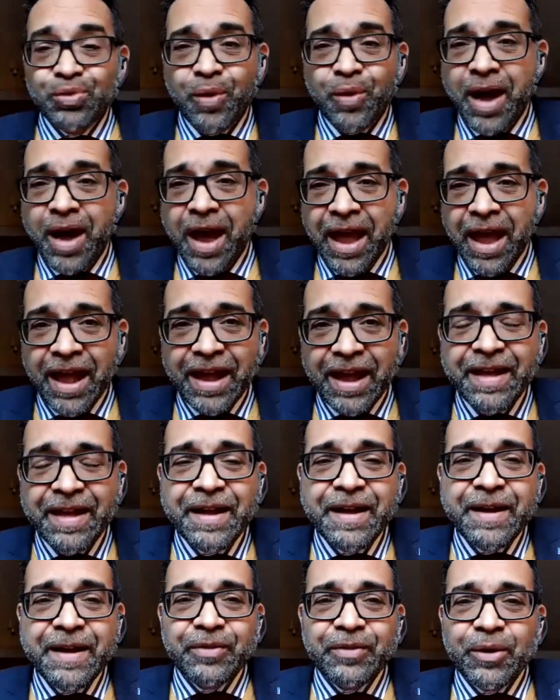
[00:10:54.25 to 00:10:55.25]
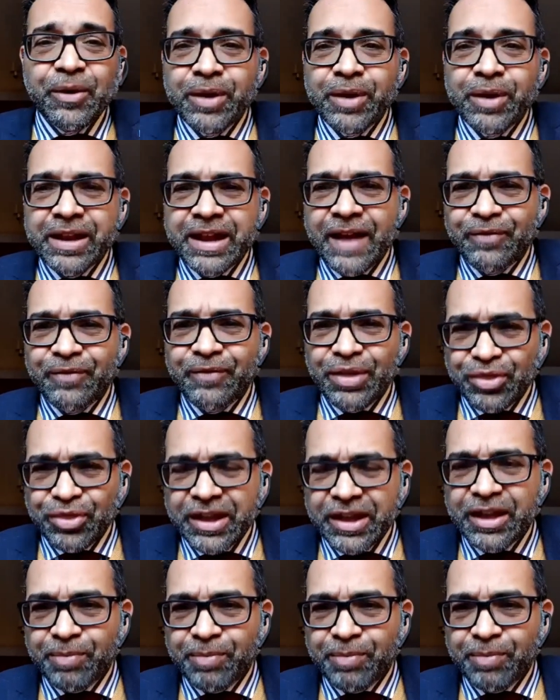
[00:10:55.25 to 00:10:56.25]
way that we're going to have to
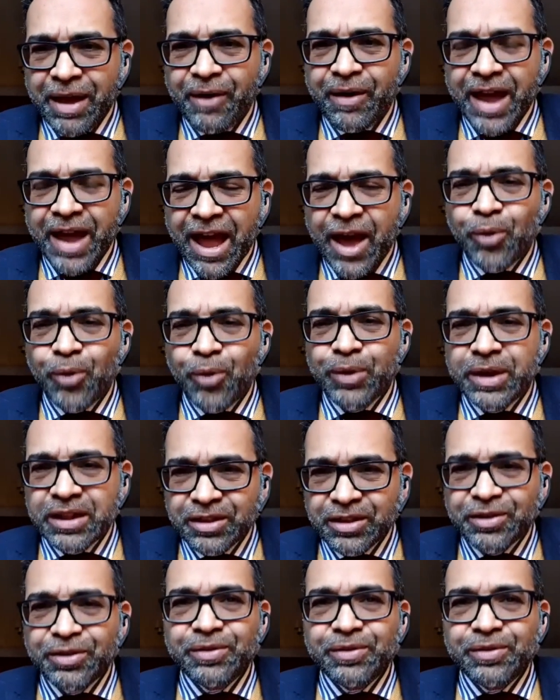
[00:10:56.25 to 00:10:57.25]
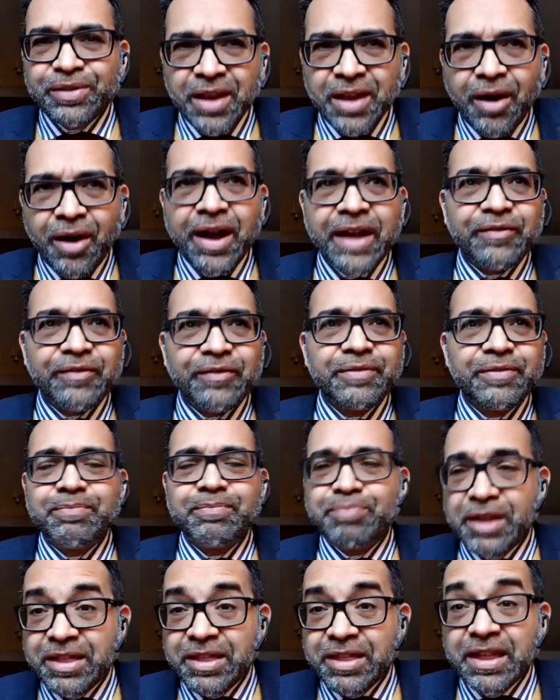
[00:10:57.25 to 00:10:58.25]
think about how we do life and
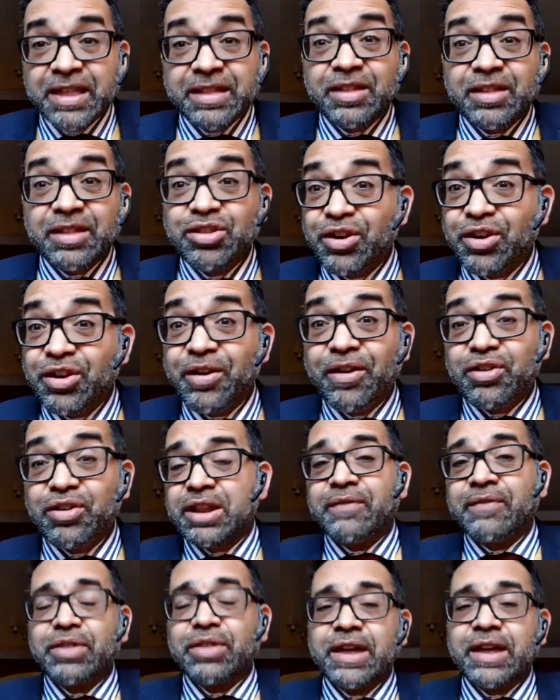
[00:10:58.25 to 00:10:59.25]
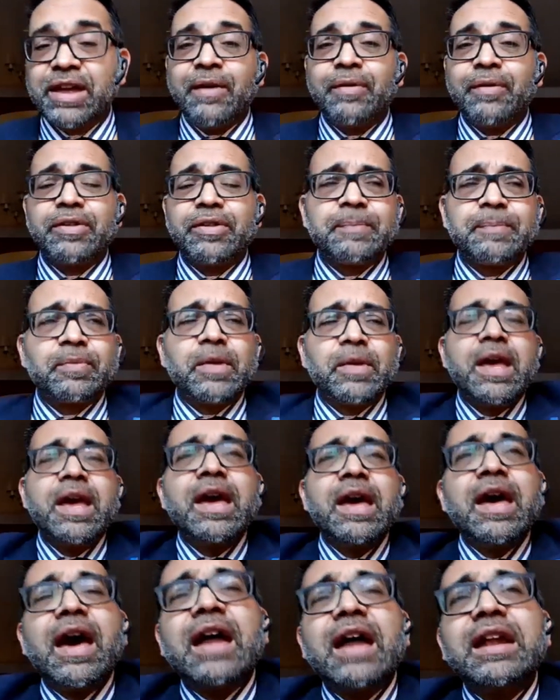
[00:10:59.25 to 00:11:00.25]
business and church and everything else.
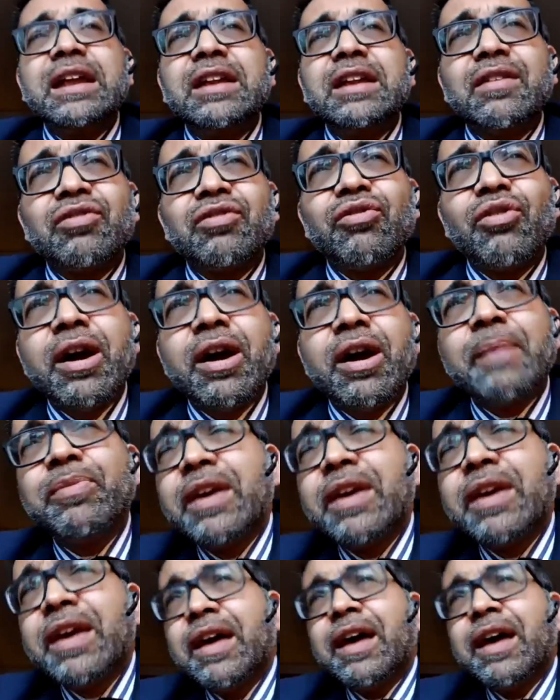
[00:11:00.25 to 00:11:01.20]
And he described